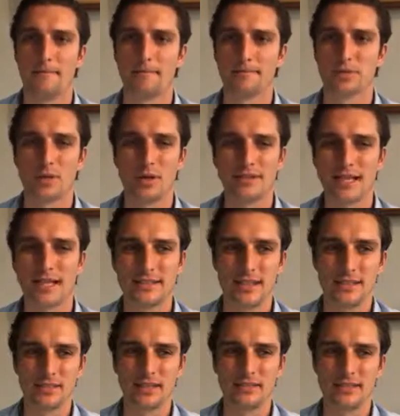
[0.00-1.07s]
So it's
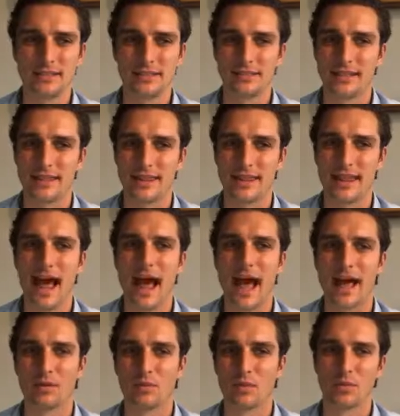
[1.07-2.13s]
interesting to see
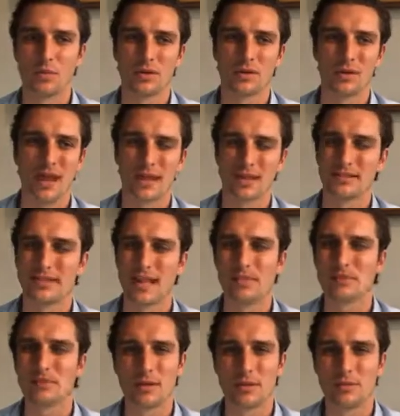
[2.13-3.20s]
that what that
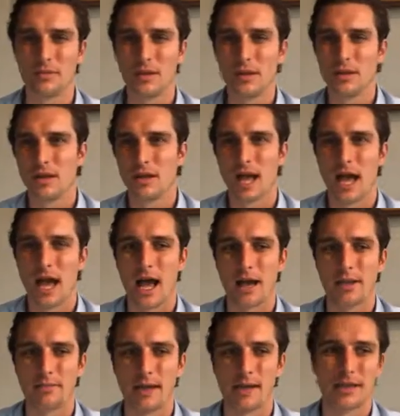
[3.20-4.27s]
stems from.
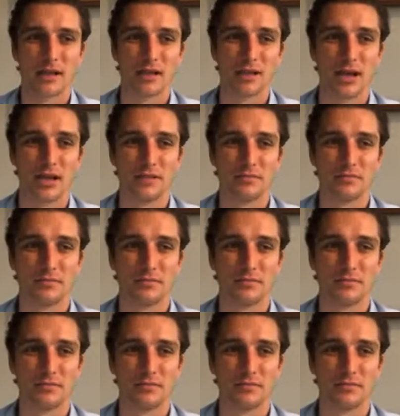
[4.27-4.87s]
I think a lot of